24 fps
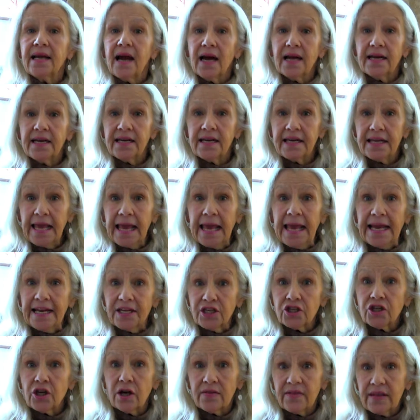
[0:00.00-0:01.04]
gotten
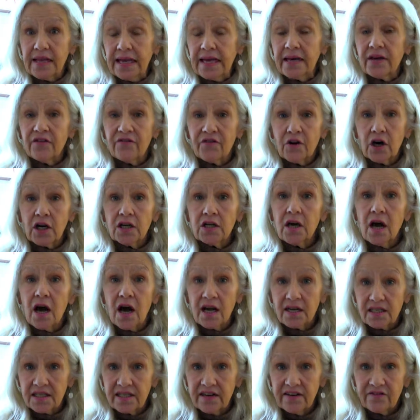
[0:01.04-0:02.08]
engaged on the end of our
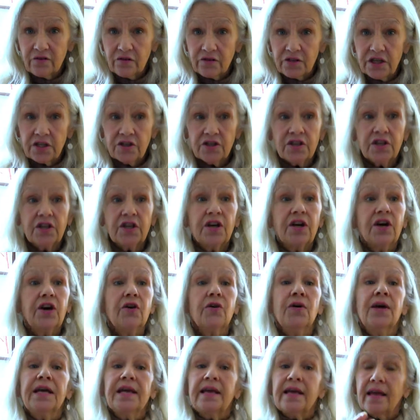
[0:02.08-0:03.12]
dock several years
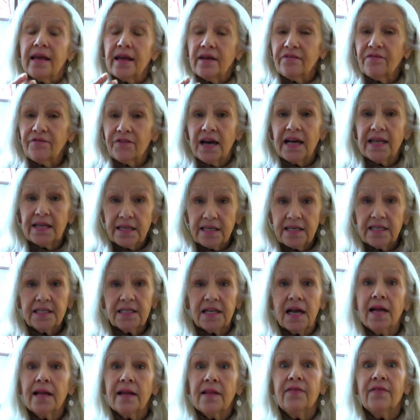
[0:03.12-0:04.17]
ago and finally
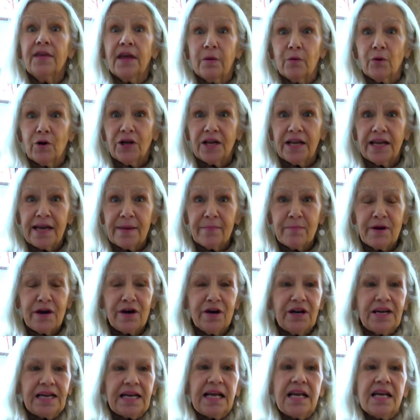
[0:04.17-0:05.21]
decided they were going to get
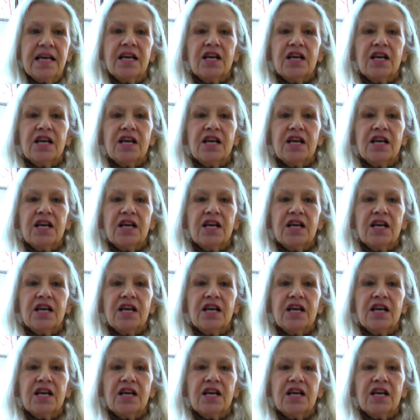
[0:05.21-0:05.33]
married.